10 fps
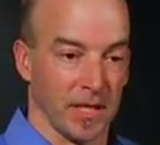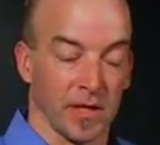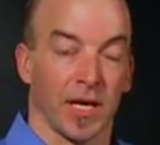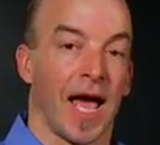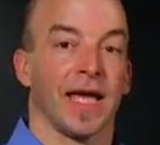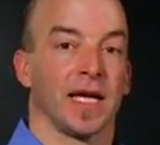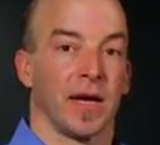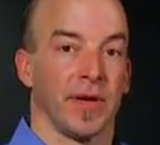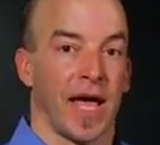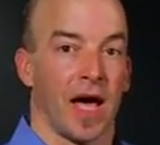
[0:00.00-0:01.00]
light
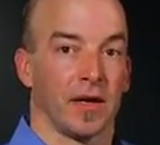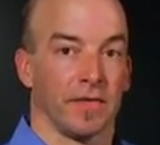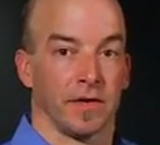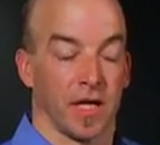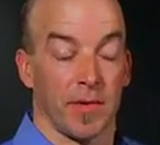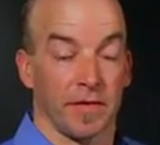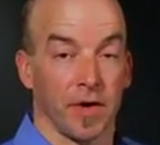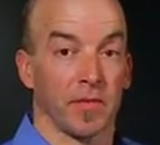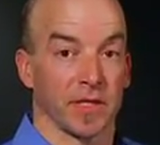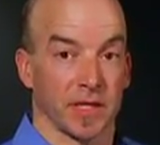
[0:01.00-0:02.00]
coming
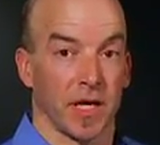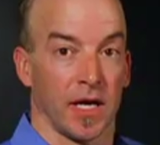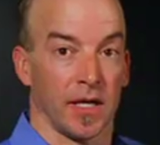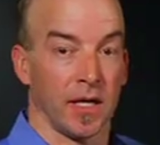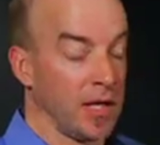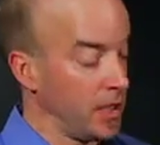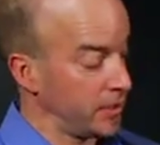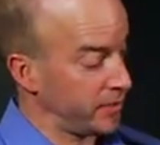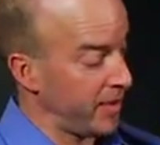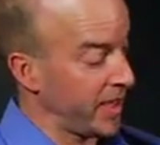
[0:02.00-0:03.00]
from the sun
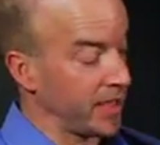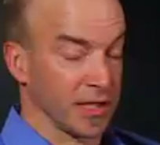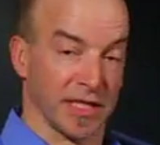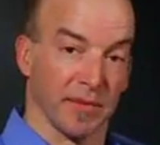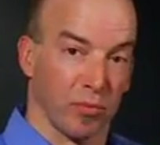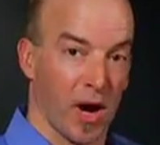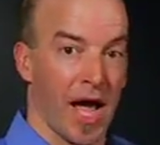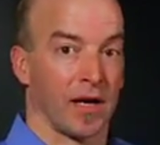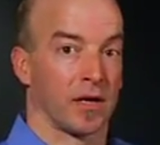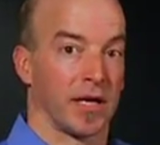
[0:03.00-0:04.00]
to make it just get
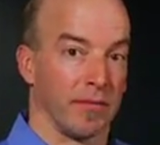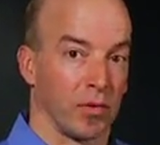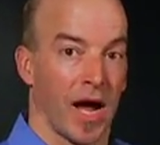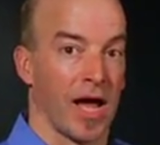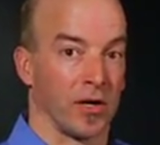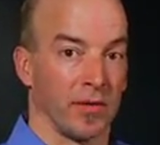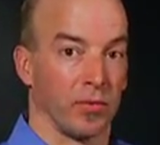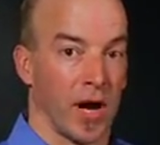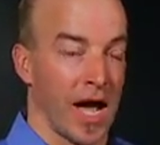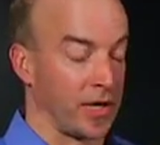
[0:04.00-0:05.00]
brighter and brighter and
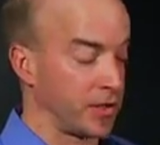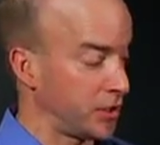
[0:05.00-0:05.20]
brighter.